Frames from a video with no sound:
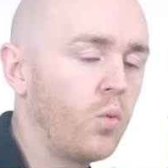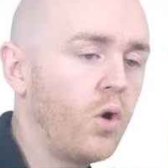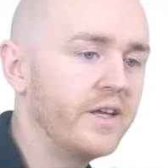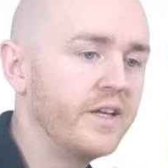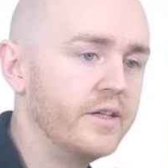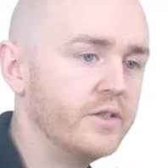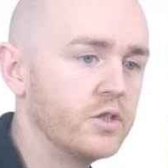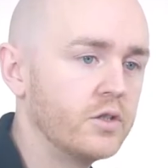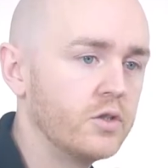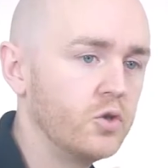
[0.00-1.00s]
what
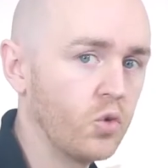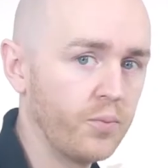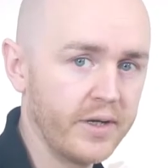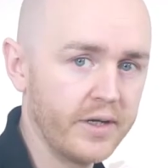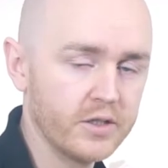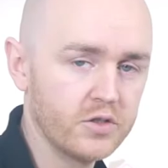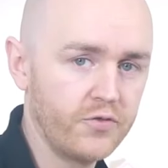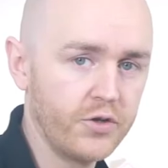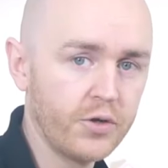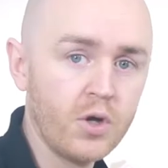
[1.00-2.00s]
is your biggest
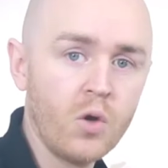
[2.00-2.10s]
fear?